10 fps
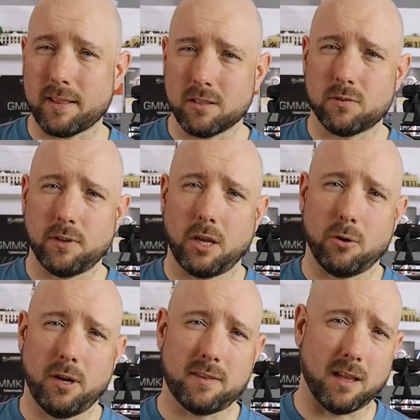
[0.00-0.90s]
like this
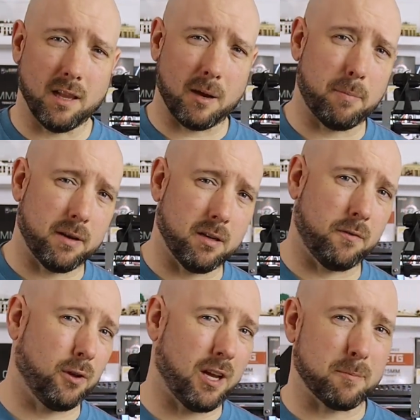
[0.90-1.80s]
video, hit that like button.
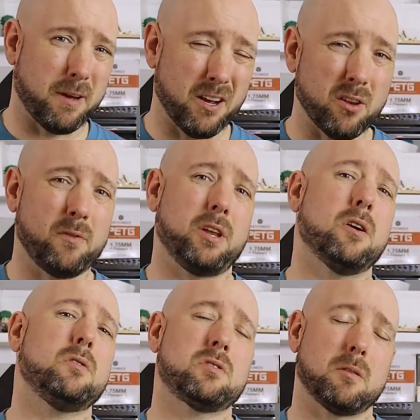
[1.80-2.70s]
If you liked my other
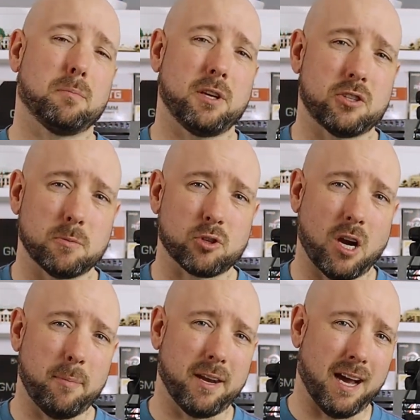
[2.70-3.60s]
videos, then please
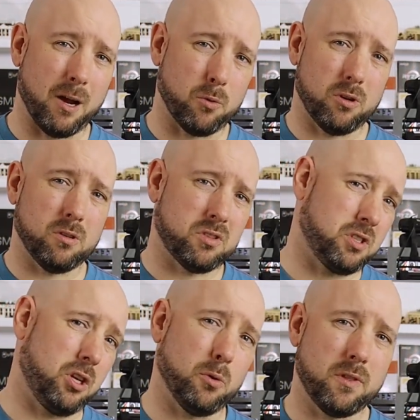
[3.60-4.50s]
subscribe and I will
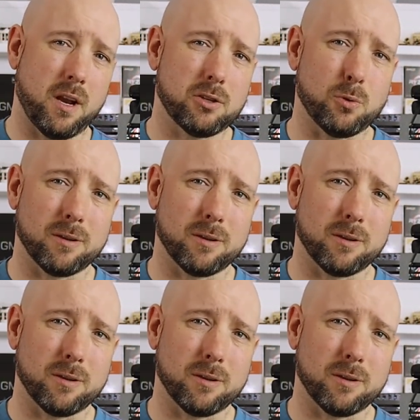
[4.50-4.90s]
see you in the next